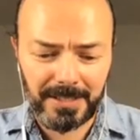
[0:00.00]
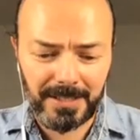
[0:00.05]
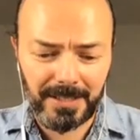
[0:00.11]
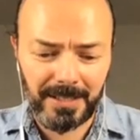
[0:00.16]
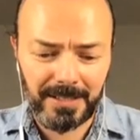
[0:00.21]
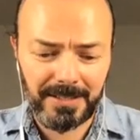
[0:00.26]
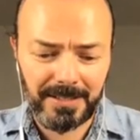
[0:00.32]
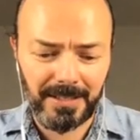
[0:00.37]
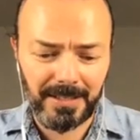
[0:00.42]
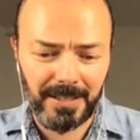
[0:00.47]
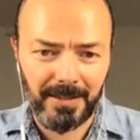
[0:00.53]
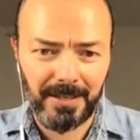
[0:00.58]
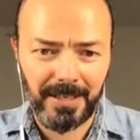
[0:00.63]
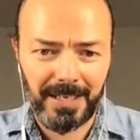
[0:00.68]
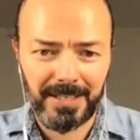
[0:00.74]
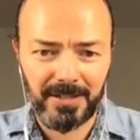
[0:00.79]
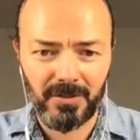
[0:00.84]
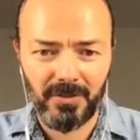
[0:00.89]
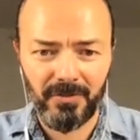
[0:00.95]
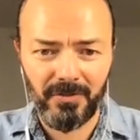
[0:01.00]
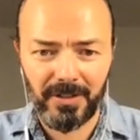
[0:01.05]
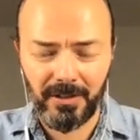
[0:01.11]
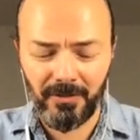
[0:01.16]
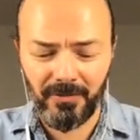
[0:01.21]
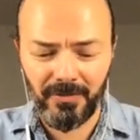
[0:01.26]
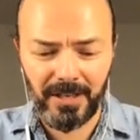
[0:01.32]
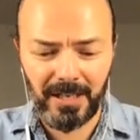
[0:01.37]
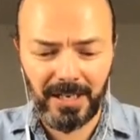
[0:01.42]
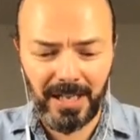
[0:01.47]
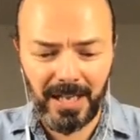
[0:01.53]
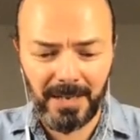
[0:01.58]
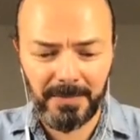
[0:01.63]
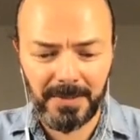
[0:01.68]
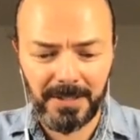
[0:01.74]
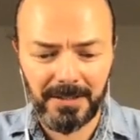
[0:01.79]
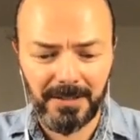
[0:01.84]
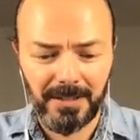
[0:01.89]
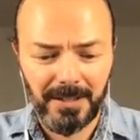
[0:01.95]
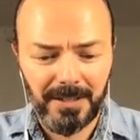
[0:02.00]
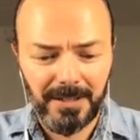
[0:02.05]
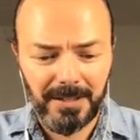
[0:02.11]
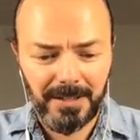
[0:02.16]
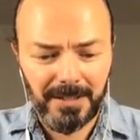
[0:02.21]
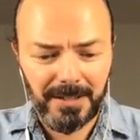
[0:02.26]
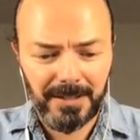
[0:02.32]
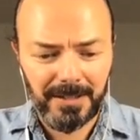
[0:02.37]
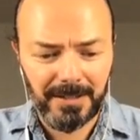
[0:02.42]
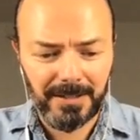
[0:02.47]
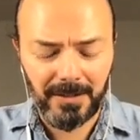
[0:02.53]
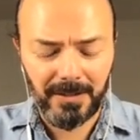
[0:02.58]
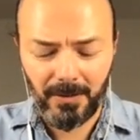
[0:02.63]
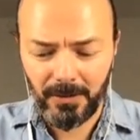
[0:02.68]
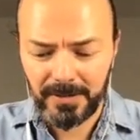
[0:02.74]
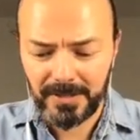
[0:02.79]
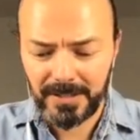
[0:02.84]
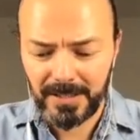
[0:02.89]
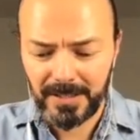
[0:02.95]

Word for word: say, let's say in the case of, of the Lamy uh,